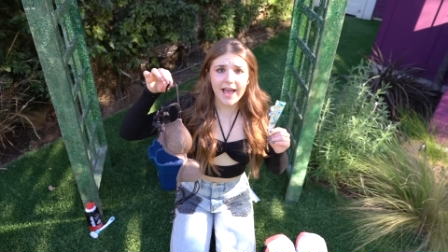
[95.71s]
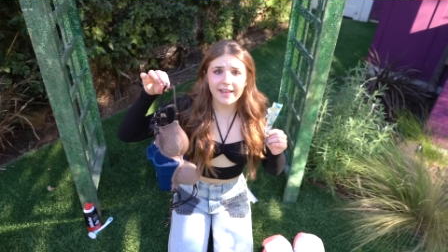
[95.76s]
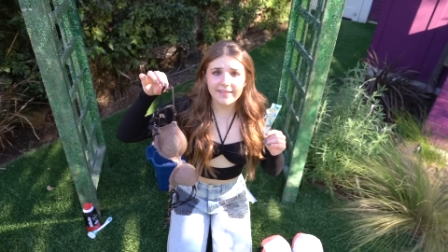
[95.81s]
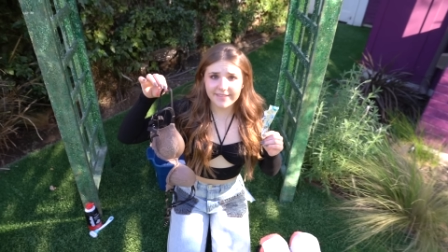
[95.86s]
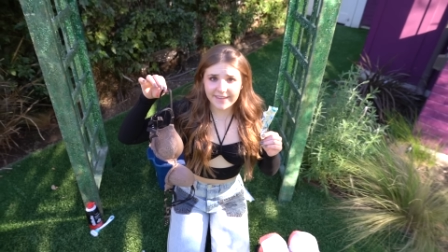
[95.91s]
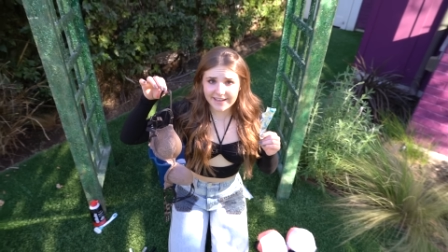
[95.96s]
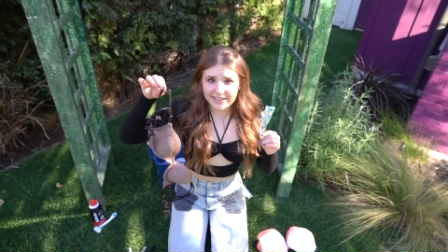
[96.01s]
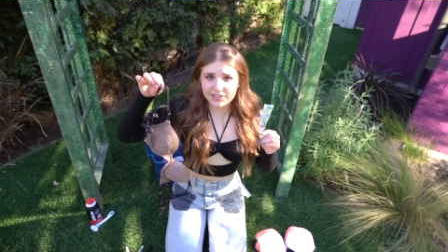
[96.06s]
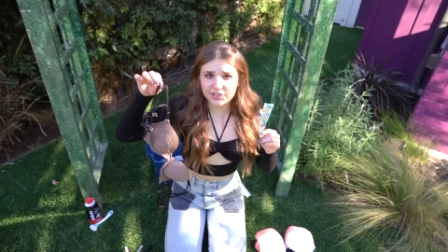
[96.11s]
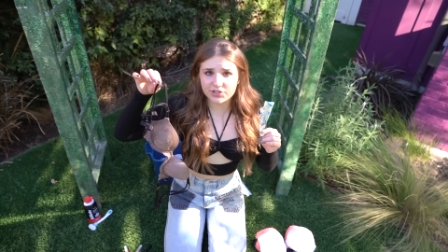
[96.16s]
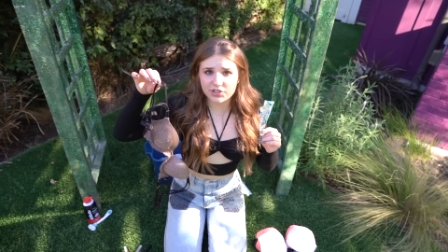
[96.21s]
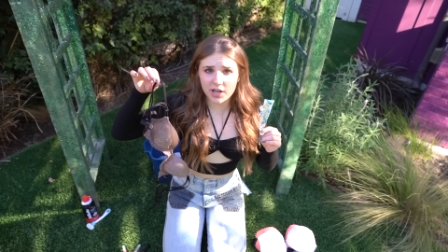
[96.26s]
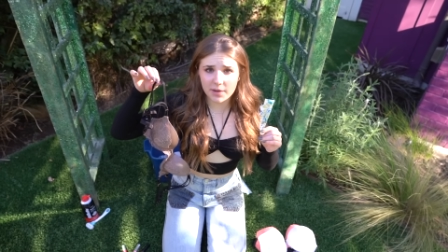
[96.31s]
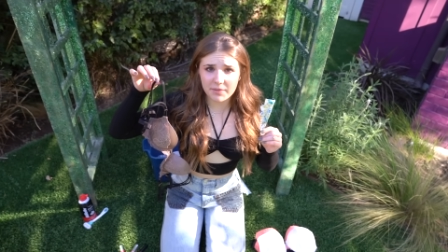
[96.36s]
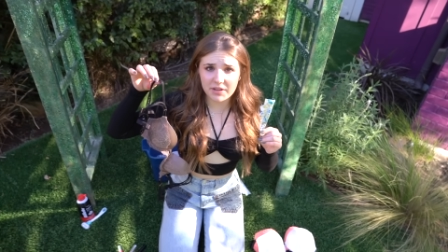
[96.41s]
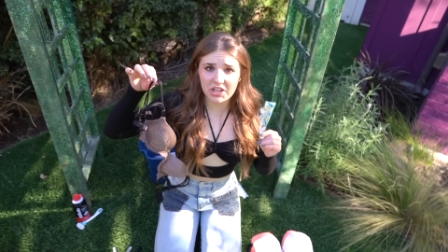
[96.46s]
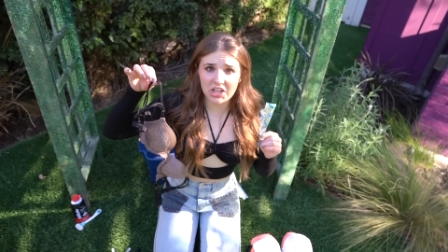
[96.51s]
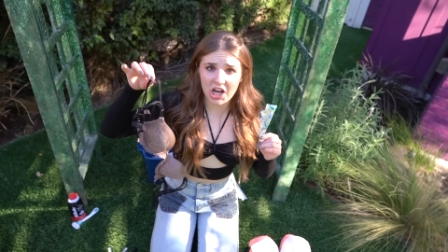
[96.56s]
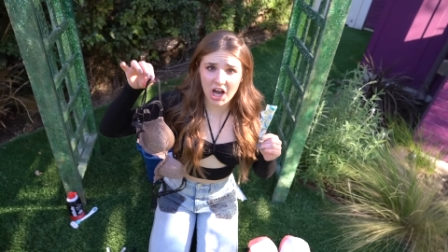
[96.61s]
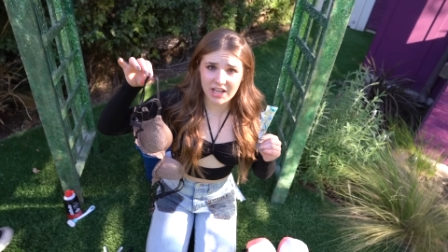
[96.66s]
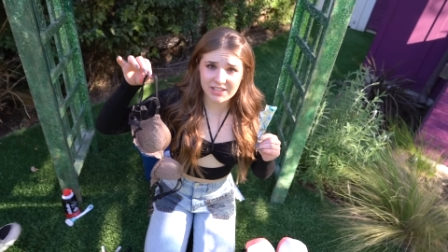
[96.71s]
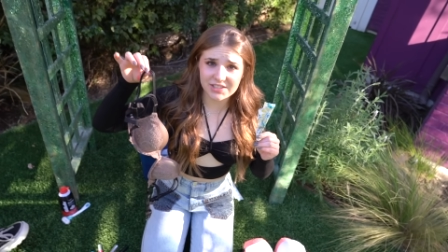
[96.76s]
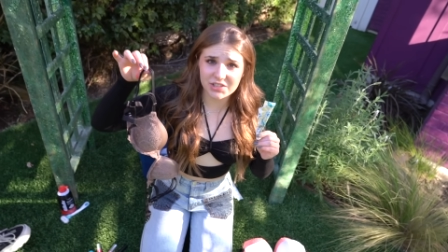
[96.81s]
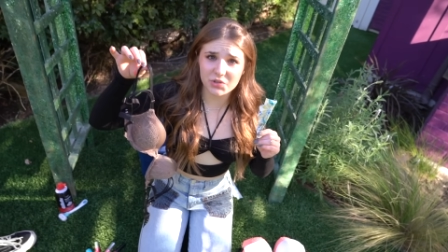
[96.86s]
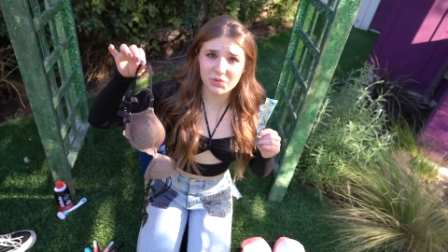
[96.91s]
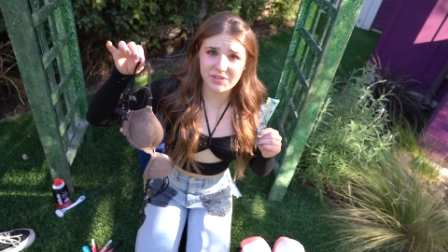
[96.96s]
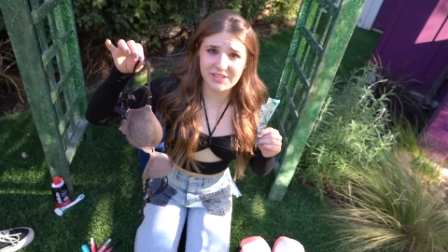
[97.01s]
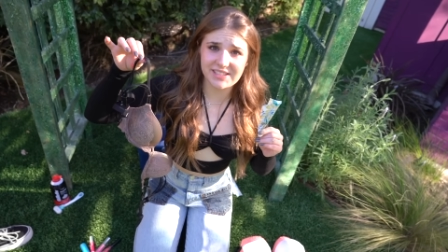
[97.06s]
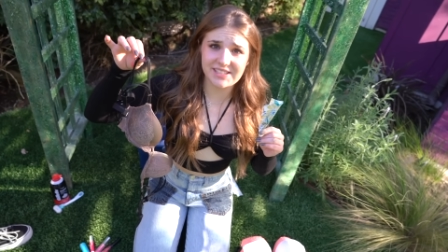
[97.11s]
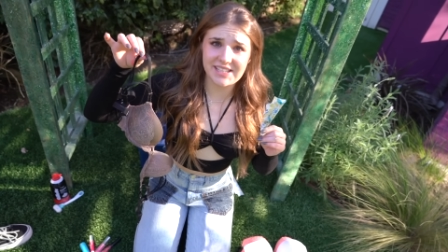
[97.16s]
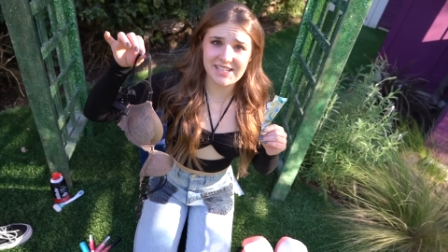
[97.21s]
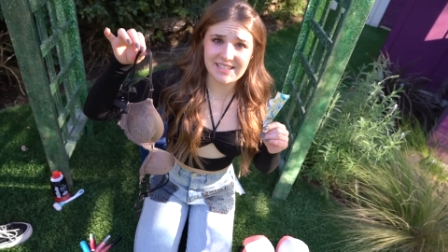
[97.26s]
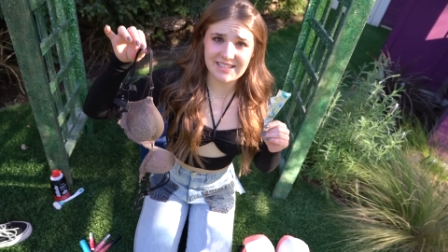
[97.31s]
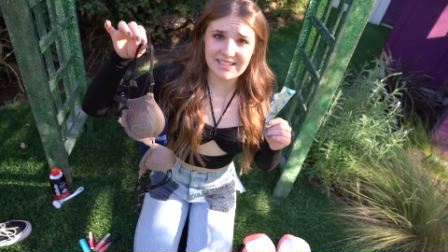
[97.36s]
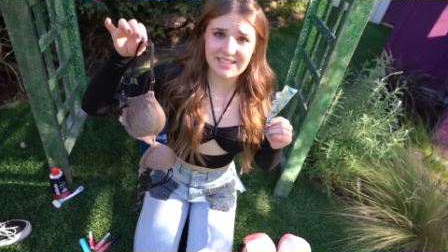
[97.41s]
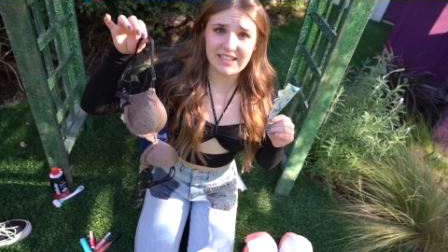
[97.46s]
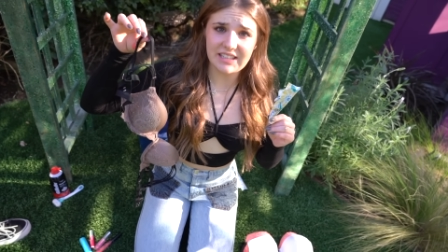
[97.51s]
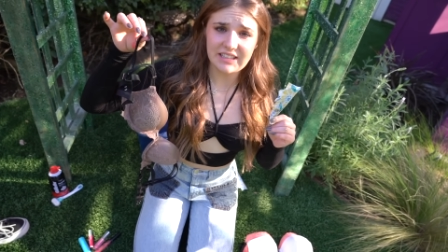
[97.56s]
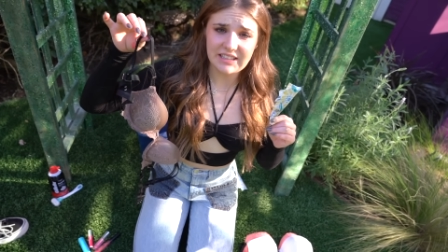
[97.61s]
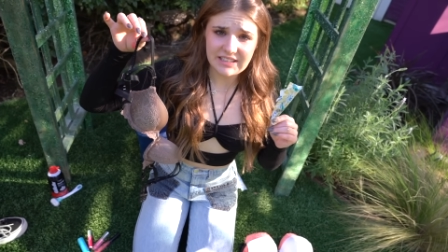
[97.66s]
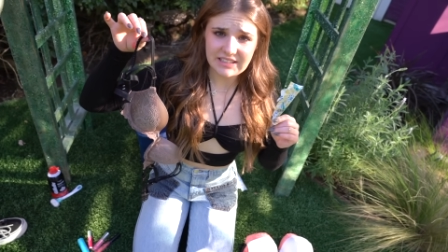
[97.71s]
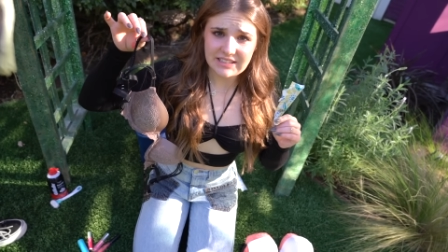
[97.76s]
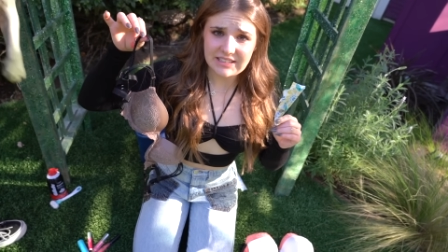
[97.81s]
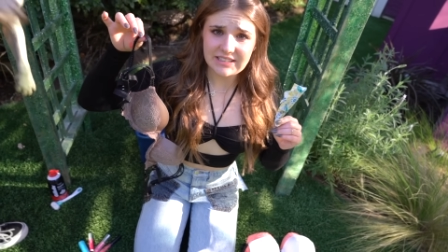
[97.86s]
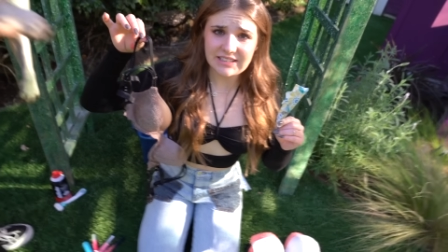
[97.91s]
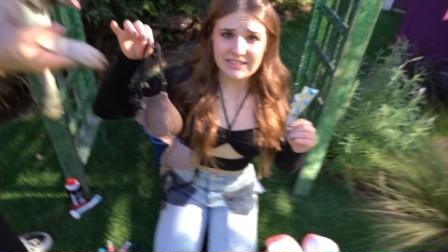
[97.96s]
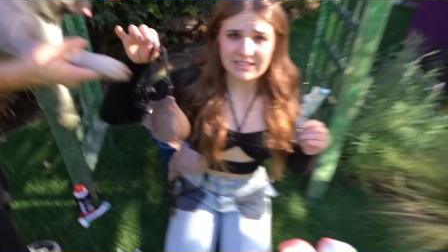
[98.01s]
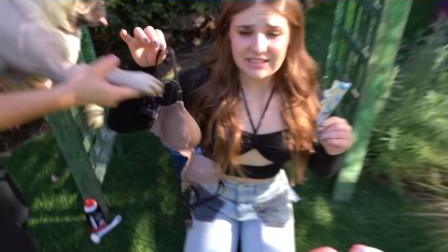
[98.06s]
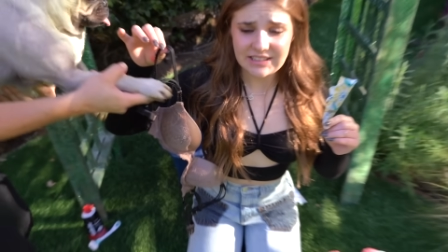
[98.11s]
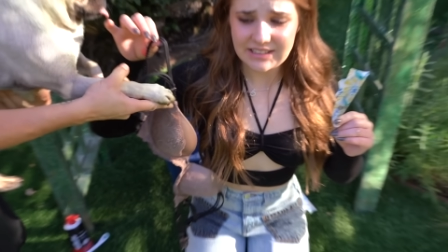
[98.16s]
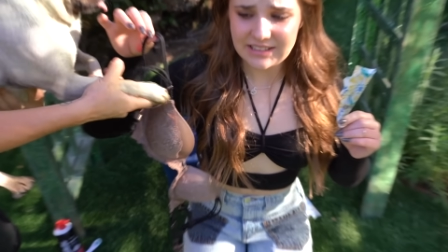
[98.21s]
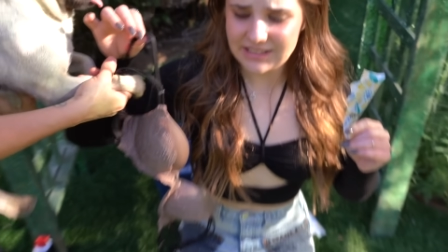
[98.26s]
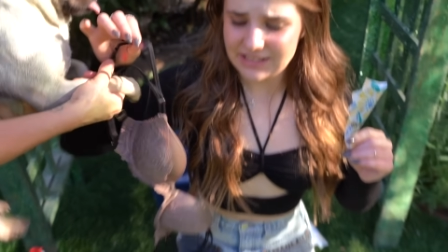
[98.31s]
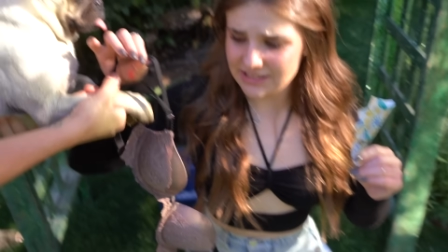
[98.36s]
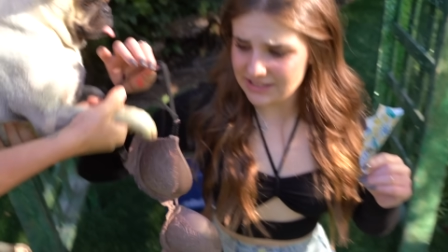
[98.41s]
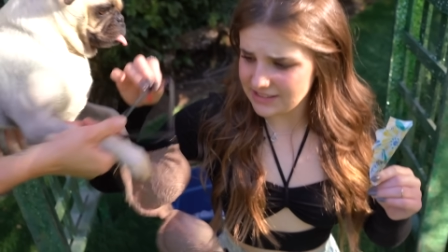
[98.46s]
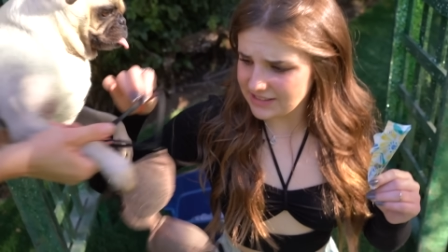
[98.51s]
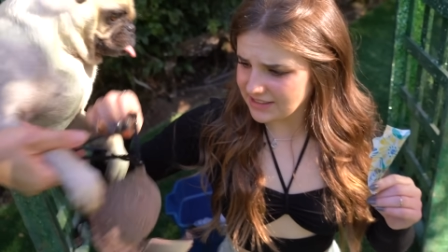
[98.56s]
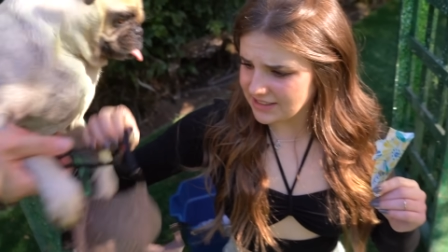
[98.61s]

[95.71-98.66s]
And these are some of the consequences. Ew, that's disgusting.